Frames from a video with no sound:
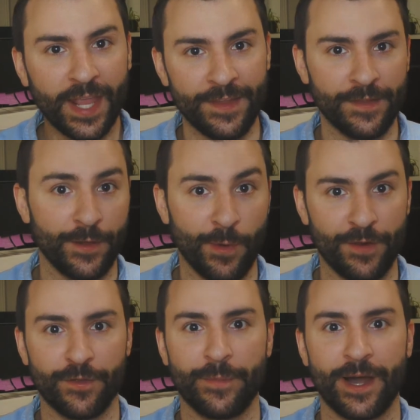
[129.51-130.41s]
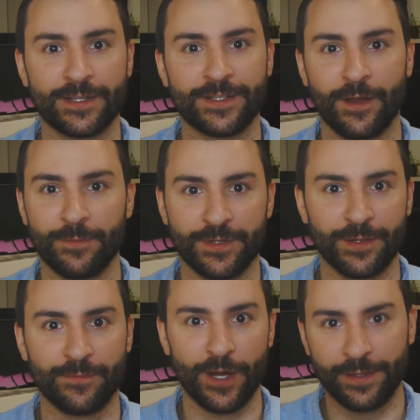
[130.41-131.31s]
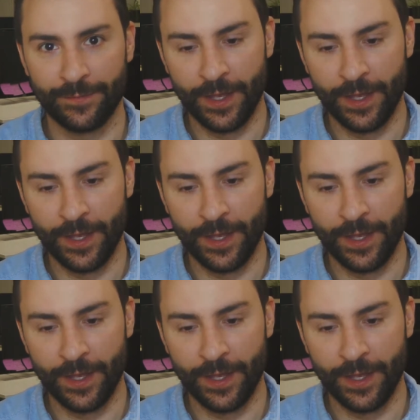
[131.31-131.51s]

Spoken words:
and then they wait for the box to come to them, right?